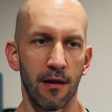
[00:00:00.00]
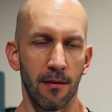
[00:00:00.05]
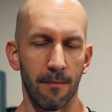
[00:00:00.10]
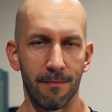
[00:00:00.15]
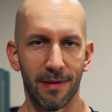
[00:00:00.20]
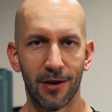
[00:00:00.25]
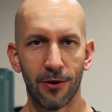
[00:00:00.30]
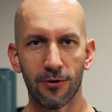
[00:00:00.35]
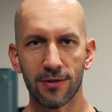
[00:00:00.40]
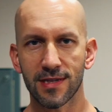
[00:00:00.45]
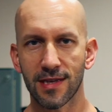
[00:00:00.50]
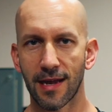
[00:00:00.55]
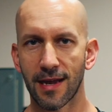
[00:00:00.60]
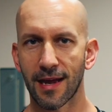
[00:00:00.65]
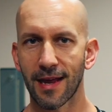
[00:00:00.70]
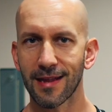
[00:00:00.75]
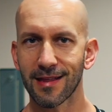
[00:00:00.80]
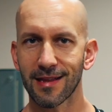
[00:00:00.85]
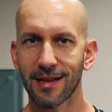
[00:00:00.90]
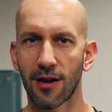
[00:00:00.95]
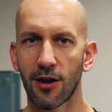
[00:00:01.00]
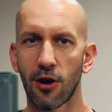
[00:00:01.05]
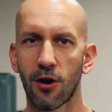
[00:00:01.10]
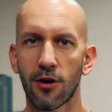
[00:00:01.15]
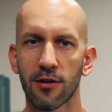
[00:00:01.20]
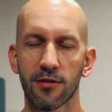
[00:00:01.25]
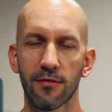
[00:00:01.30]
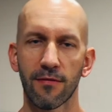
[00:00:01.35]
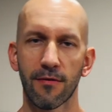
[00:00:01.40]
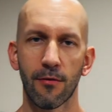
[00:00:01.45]
because I get a
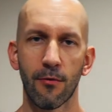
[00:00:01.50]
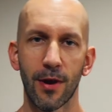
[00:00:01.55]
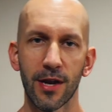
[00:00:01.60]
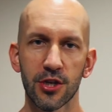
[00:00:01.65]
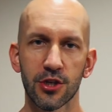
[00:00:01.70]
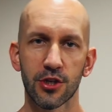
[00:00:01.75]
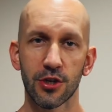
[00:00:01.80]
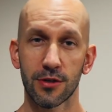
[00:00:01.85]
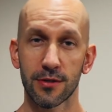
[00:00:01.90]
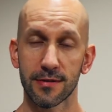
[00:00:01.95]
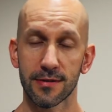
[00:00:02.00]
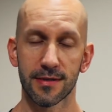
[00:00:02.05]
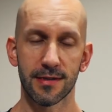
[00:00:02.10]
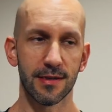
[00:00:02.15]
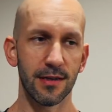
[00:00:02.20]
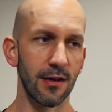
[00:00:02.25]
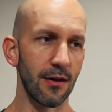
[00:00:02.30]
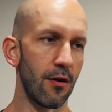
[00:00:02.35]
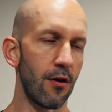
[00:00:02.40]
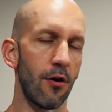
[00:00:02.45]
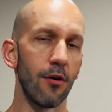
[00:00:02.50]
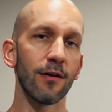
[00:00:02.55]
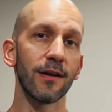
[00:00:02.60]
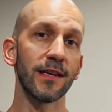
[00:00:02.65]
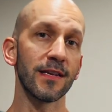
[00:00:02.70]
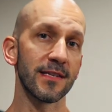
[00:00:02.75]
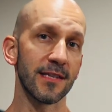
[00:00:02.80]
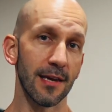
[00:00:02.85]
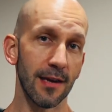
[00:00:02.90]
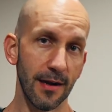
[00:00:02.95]
lot of questions on
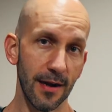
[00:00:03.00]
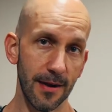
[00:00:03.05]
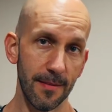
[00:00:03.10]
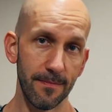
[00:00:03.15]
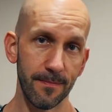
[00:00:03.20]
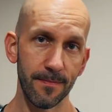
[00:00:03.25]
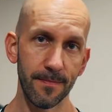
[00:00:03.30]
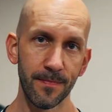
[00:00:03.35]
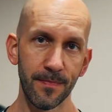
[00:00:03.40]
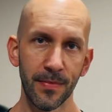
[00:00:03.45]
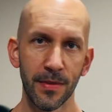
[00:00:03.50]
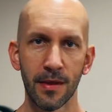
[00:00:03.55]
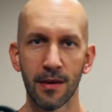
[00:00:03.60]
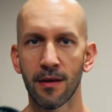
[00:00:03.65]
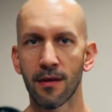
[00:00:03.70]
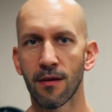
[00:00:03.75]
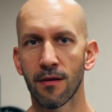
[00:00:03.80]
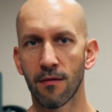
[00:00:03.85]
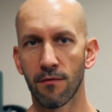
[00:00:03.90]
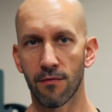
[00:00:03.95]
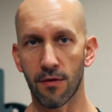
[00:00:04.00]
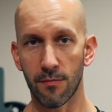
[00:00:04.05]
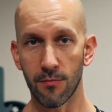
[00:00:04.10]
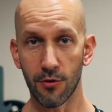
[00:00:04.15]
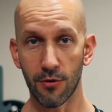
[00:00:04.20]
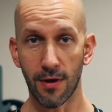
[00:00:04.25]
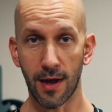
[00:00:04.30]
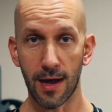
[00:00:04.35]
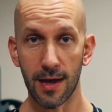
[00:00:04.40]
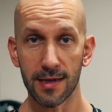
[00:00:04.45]
Instagram from
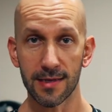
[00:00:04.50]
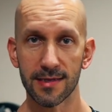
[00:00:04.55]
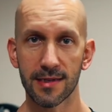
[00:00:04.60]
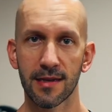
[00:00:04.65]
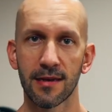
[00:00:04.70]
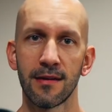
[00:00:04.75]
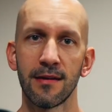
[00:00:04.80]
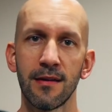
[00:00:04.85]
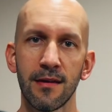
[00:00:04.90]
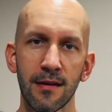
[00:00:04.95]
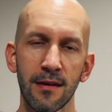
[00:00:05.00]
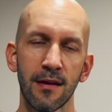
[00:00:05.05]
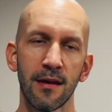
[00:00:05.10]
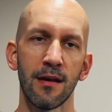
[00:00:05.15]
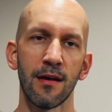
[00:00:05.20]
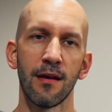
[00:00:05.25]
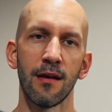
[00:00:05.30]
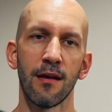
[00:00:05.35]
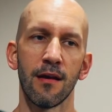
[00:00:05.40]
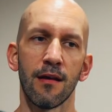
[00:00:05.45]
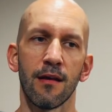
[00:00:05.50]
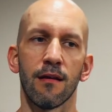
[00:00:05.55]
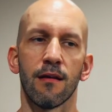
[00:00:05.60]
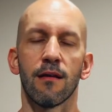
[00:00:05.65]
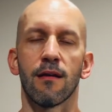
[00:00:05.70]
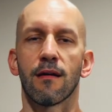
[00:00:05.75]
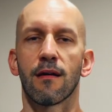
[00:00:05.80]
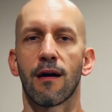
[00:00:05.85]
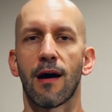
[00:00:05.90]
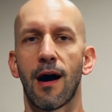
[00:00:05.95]
you guys
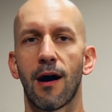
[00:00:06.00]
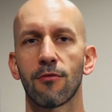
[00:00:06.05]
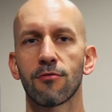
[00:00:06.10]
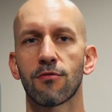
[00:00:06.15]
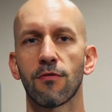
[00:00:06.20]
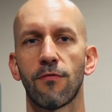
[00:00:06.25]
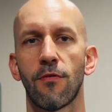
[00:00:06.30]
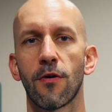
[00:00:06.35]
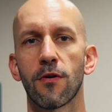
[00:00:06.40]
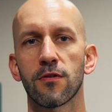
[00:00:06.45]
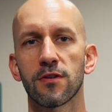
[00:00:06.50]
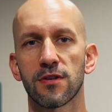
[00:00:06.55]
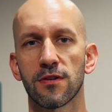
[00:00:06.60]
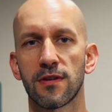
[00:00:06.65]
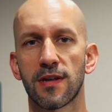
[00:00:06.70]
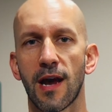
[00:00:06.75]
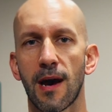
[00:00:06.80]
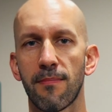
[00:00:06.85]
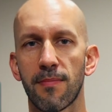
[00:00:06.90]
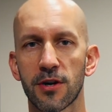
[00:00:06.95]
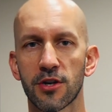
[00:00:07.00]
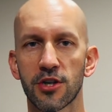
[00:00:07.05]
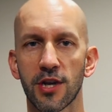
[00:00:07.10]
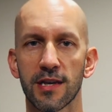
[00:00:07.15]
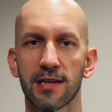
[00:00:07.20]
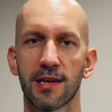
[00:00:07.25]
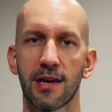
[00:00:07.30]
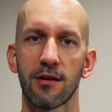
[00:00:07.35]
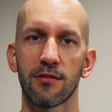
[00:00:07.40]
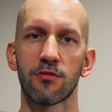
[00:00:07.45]
how to focus on the upper
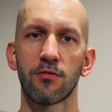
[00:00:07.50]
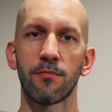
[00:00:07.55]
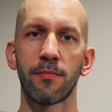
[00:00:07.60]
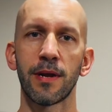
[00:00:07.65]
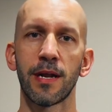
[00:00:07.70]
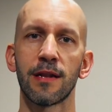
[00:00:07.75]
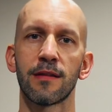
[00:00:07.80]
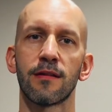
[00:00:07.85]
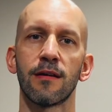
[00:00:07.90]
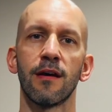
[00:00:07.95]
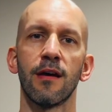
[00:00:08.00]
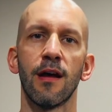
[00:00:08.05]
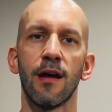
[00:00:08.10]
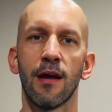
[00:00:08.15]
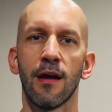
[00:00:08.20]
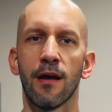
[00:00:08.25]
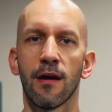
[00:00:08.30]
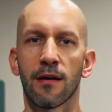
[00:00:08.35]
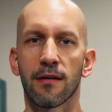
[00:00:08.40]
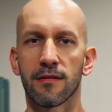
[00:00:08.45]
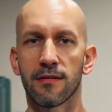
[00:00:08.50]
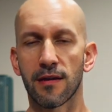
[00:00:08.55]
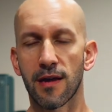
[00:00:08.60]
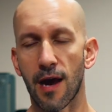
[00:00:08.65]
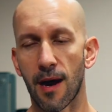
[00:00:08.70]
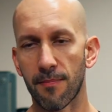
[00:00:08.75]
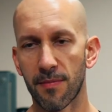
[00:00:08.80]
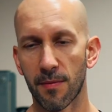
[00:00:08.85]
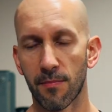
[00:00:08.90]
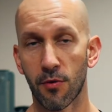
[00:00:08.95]
chest, how to build the
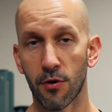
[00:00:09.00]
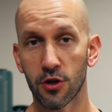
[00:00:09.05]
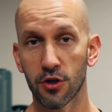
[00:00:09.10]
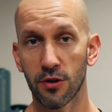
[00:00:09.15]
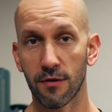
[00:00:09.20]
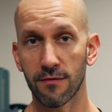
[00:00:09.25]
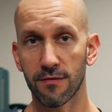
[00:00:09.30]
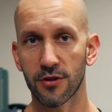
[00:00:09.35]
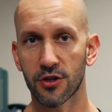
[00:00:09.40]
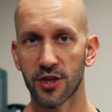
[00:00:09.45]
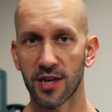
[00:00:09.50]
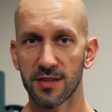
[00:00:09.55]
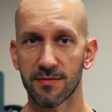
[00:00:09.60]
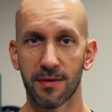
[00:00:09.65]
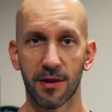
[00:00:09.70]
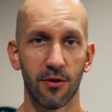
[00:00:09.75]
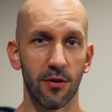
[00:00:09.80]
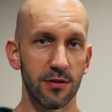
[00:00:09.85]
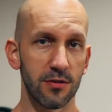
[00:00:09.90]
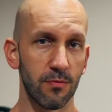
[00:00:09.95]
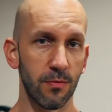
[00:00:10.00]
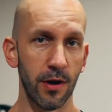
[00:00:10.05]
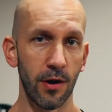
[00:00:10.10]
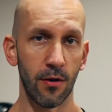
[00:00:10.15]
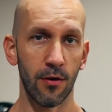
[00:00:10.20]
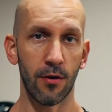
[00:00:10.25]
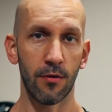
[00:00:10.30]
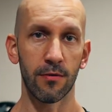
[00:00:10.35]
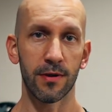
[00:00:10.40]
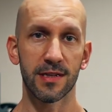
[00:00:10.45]
upper portion of the chest, because we
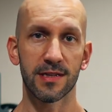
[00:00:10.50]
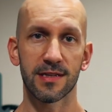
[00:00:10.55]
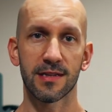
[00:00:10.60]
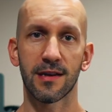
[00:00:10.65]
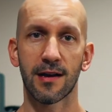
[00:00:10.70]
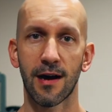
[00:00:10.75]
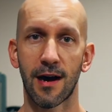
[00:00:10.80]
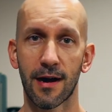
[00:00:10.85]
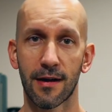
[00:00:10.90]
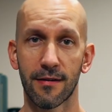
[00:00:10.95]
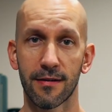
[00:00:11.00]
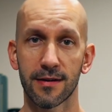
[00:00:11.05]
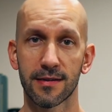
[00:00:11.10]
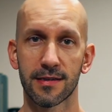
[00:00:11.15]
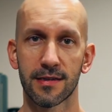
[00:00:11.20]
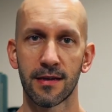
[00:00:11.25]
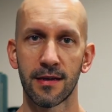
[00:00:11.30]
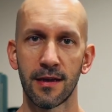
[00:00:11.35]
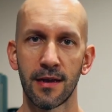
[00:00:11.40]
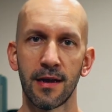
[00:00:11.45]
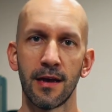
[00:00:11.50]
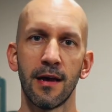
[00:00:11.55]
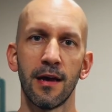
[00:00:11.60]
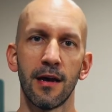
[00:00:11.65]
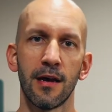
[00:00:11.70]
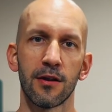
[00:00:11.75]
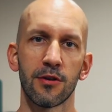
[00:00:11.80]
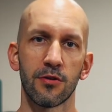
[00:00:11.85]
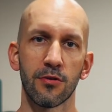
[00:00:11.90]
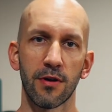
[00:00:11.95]
all know it's the hardest
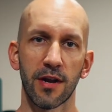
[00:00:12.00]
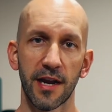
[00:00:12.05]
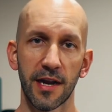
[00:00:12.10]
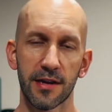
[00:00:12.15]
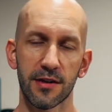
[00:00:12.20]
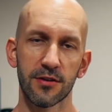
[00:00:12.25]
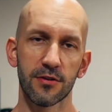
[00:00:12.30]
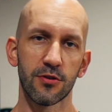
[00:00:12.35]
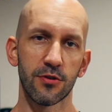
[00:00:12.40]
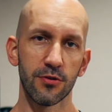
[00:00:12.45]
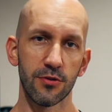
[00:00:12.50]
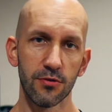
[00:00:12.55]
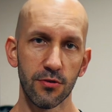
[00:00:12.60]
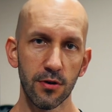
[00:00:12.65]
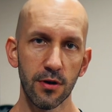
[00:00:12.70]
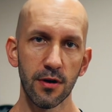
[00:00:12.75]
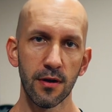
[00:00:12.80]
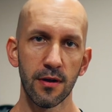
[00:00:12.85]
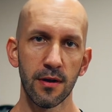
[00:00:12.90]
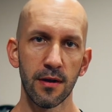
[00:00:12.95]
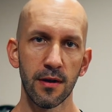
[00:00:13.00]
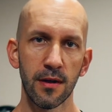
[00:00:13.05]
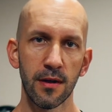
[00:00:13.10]
to hit, to do.